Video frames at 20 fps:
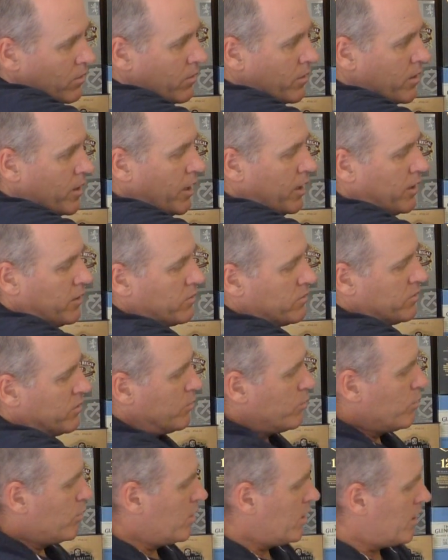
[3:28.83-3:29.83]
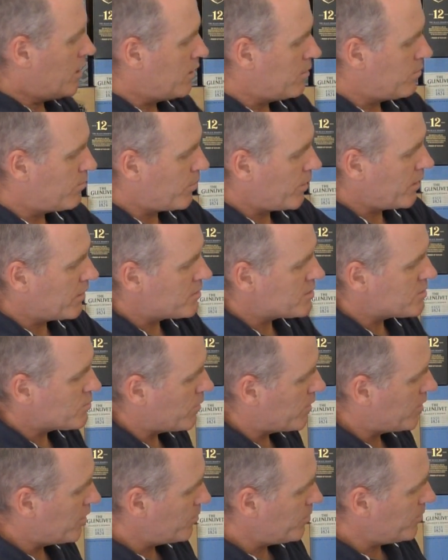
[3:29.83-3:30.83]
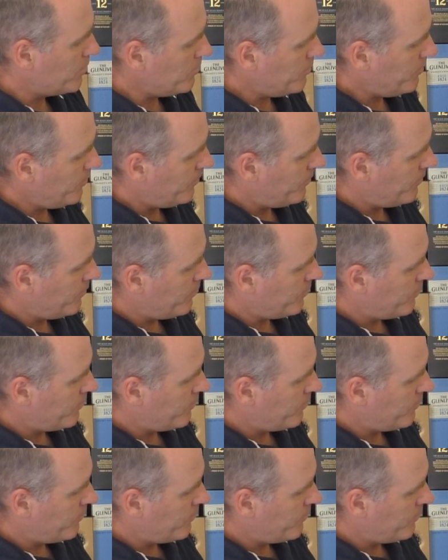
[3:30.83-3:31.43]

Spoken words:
Okay, so we'll break this one open.